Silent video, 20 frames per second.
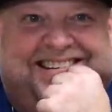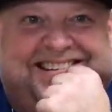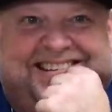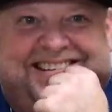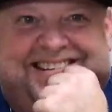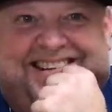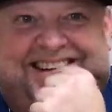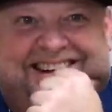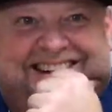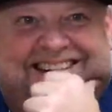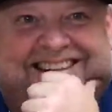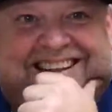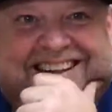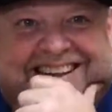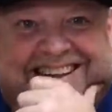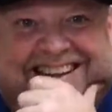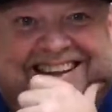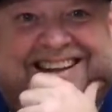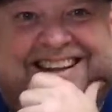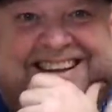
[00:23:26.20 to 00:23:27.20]

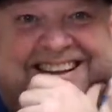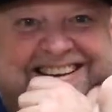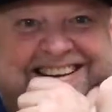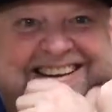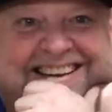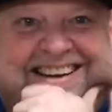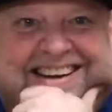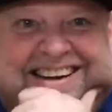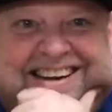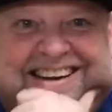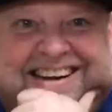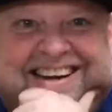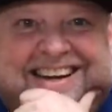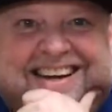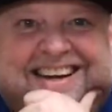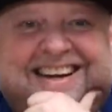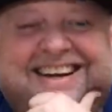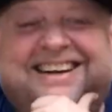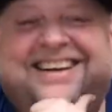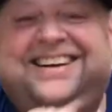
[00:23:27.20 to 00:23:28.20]

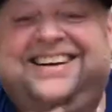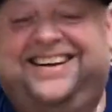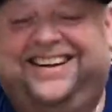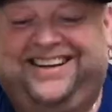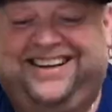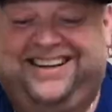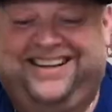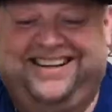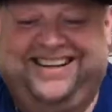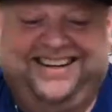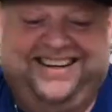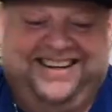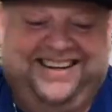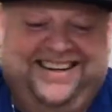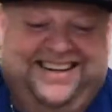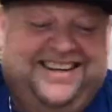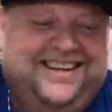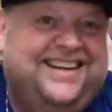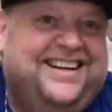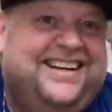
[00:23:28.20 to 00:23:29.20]

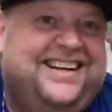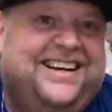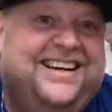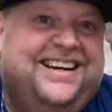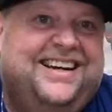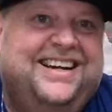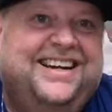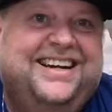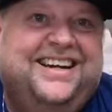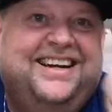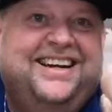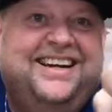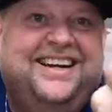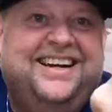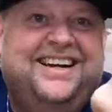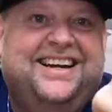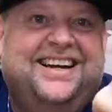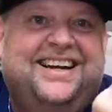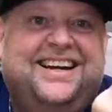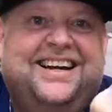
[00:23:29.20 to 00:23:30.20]

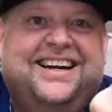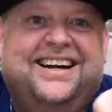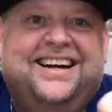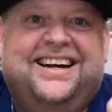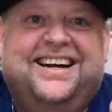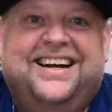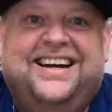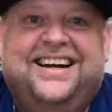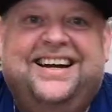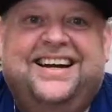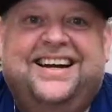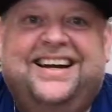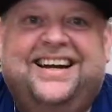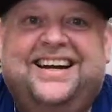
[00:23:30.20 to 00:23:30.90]
[no speech]